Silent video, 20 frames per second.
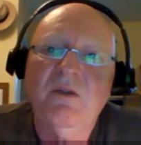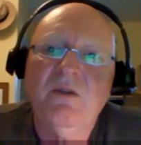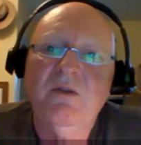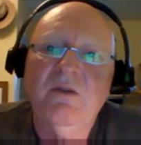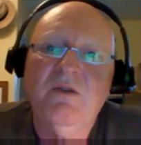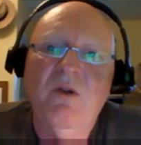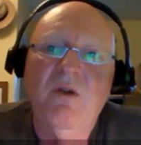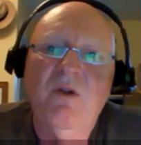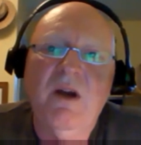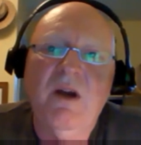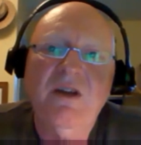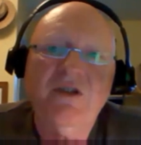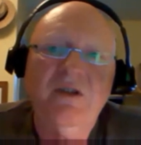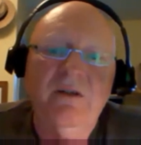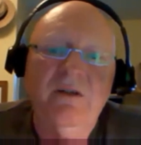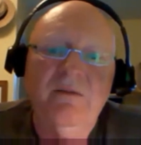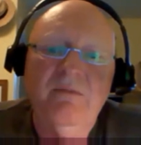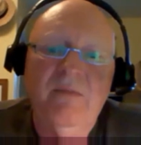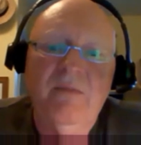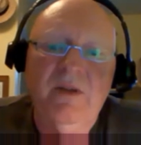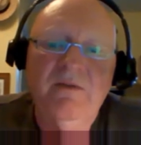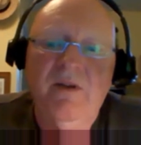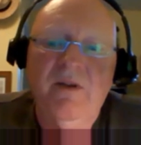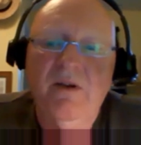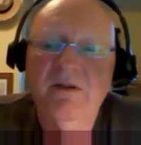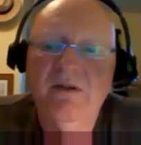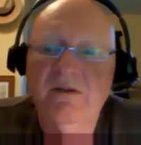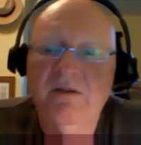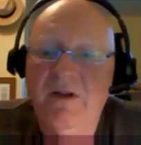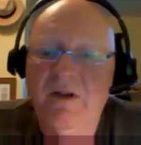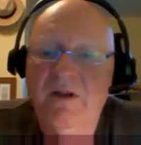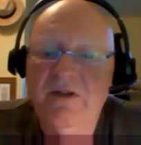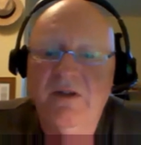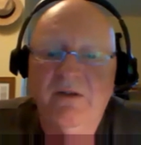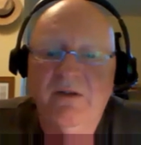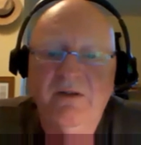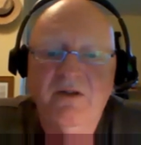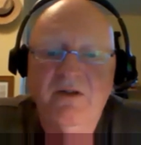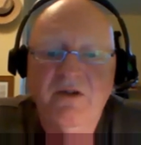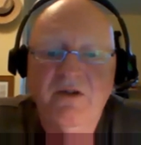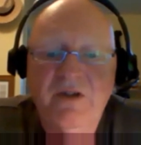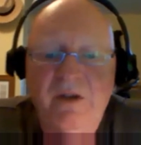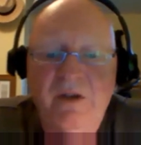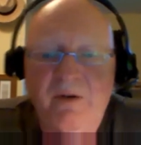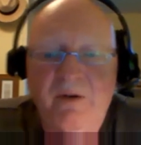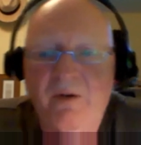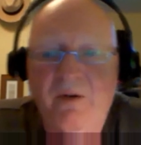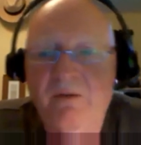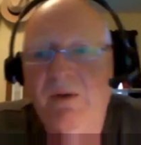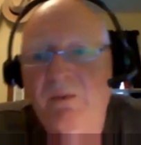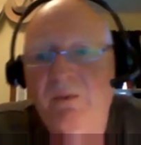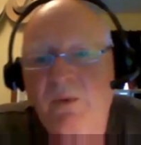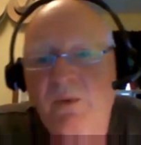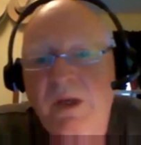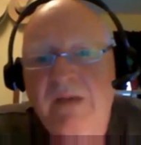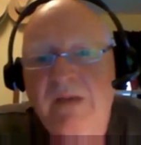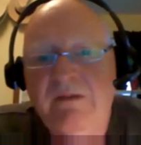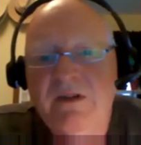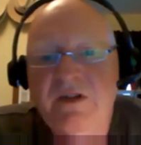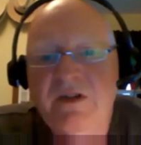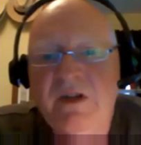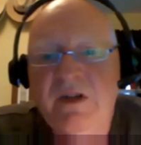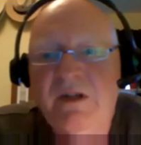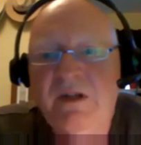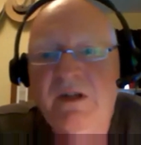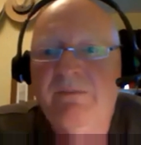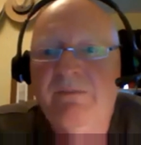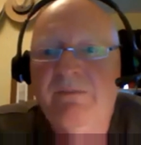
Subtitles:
question. My father-in-law's in a nursing home, and we haven't seen him.